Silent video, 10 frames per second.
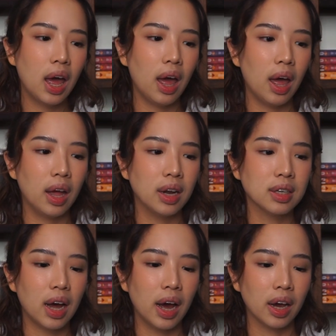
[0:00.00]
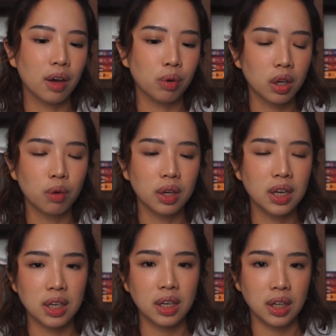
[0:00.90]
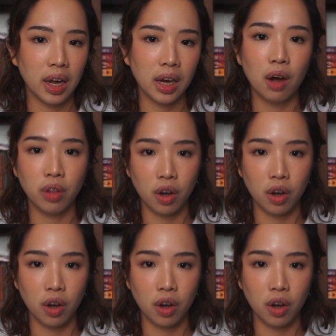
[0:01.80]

and I really didn't like how they